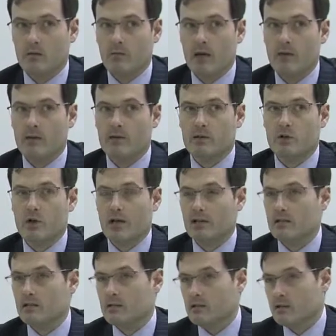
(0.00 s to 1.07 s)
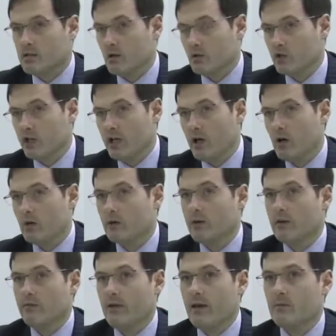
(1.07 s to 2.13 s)
maybe the trust is the sole shareholder
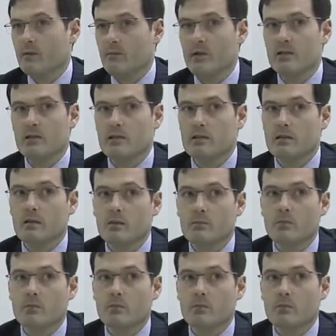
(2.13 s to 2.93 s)
in the family business,